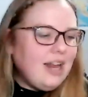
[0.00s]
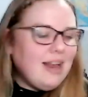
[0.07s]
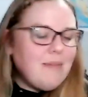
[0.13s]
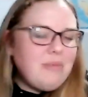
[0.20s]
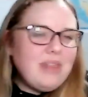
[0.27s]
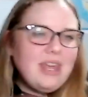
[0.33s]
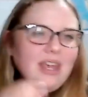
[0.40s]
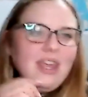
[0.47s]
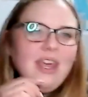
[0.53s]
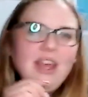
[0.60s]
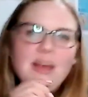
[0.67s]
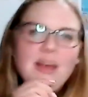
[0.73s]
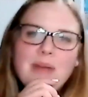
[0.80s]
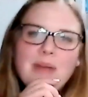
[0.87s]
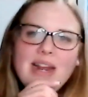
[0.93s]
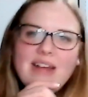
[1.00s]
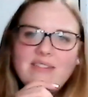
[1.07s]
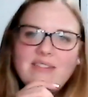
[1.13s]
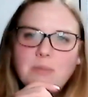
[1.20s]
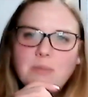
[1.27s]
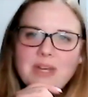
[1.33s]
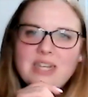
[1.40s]
and I'm thinking I might have
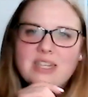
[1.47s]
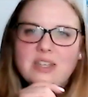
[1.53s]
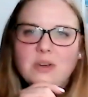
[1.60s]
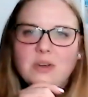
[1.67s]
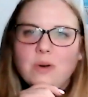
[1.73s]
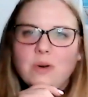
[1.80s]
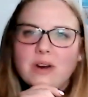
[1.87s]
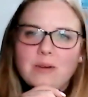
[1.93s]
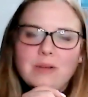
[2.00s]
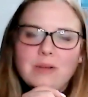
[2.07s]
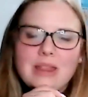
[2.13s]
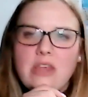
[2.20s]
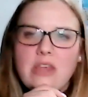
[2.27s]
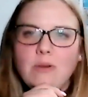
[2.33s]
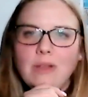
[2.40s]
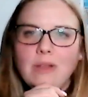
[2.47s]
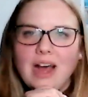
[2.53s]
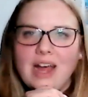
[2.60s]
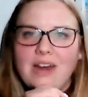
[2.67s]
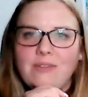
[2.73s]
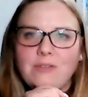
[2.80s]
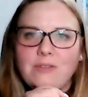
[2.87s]
to place an order with
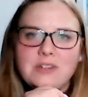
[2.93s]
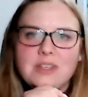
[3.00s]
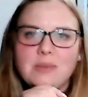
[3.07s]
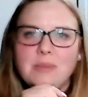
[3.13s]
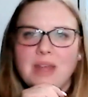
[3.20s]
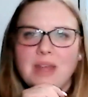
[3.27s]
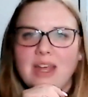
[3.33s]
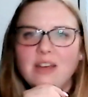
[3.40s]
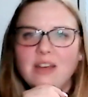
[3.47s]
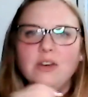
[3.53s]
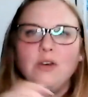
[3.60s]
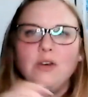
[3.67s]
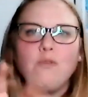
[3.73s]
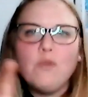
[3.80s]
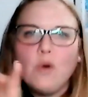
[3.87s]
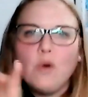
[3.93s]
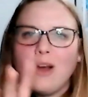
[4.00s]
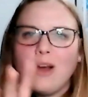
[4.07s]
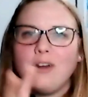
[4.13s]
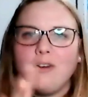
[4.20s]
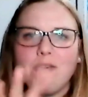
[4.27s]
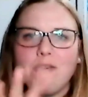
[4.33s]
Uline for some like
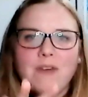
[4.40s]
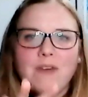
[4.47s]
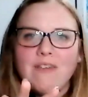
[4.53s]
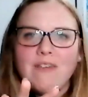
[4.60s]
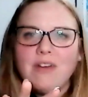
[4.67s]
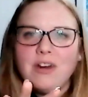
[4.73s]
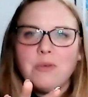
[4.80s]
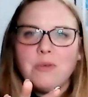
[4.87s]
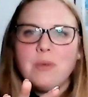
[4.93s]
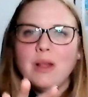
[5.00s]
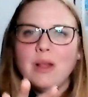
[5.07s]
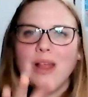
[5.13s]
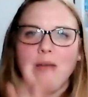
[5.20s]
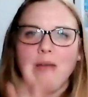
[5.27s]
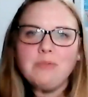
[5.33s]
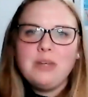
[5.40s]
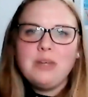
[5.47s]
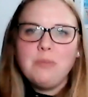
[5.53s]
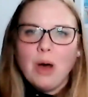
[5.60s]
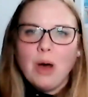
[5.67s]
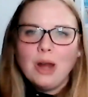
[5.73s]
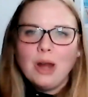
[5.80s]
400, 500 mil empty
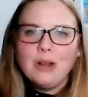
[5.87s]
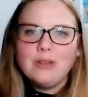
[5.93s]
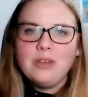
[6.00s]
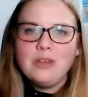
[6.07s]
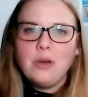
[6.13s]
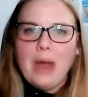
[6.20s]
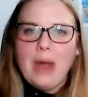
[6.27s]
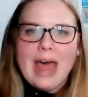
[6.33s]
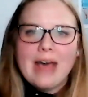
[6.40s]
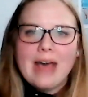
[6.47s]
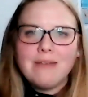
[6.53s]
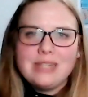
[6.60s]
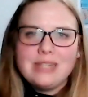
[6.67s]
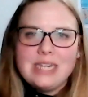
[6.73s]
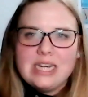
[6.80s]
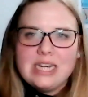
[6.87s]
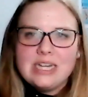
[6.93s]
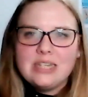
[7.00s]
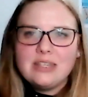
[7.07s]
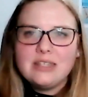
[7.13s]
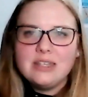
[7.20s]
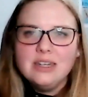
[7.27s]
bottles and go
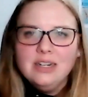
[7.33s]
halvesies.